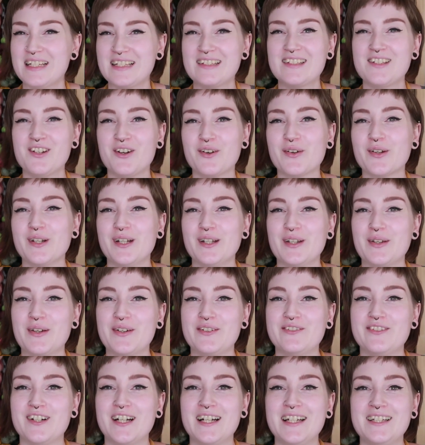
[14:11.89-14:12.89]
It's not going to
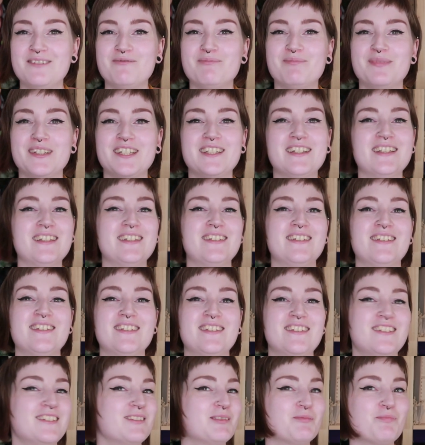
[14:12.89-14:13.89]
go right
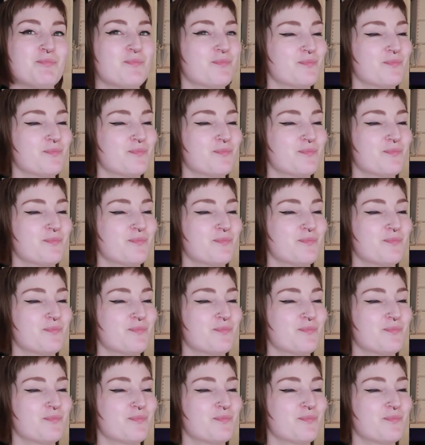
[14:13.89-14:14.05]
because